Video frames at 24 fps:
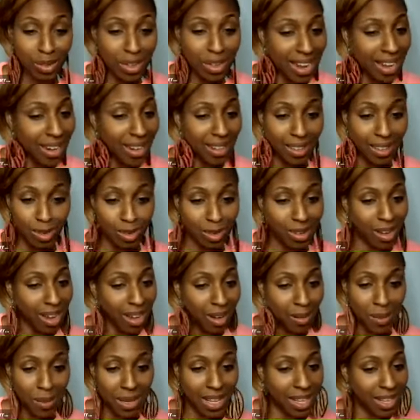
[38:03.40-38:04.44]

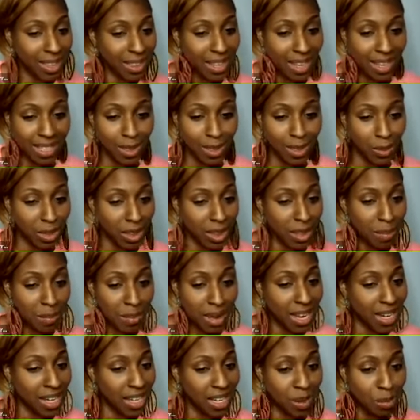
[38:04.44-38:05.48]
gotta be connected with the
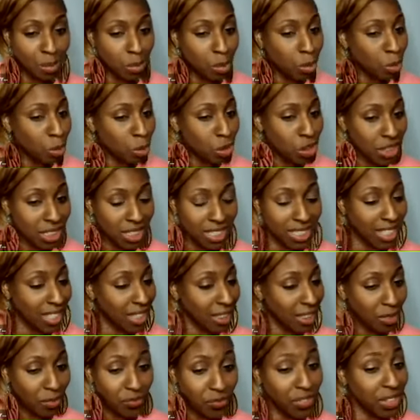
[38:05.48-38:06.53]
mind and emotions to
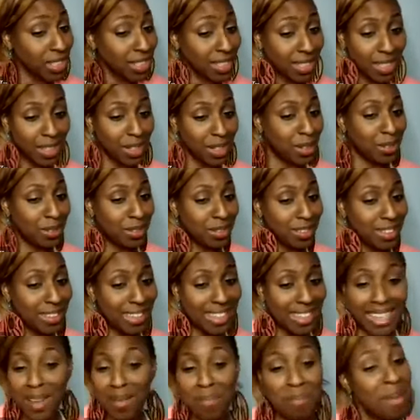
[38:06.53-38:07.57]
get the physical.
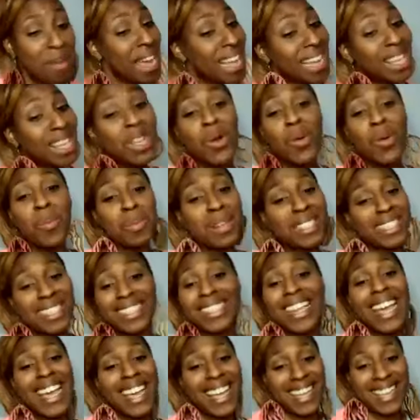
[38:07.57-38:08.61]
Like, make no
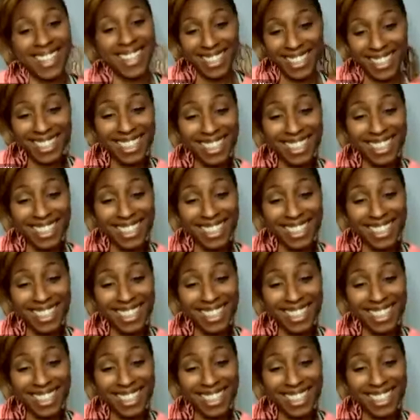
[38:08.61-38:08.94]
mistake.